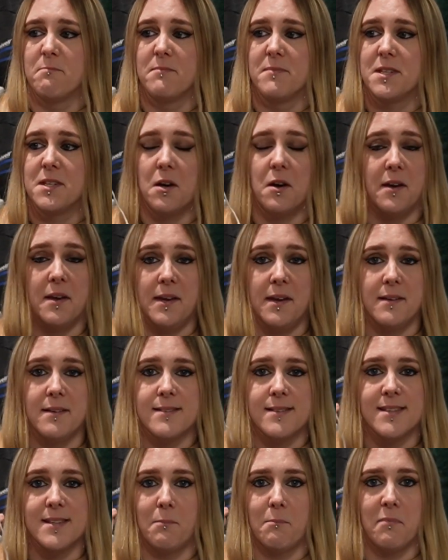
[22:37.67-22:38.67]
tying
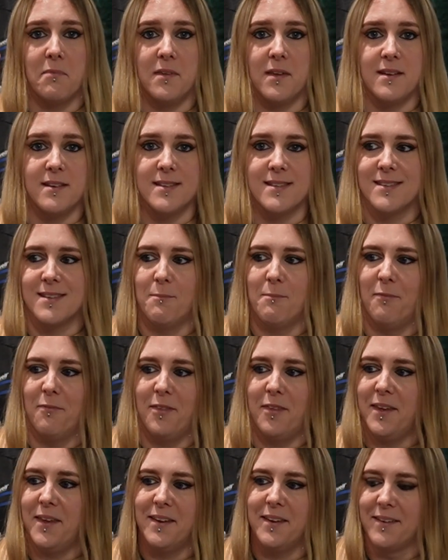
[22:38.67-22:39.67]
something to
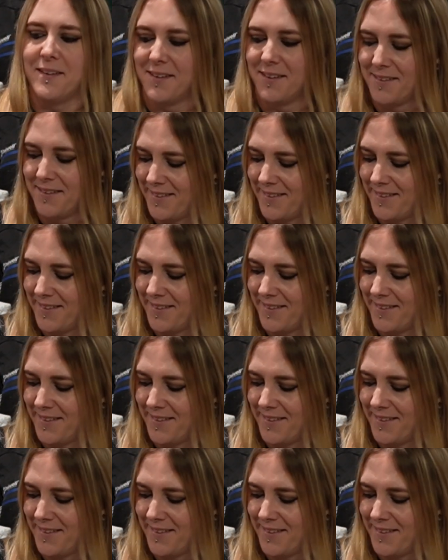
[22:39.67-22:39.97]
something.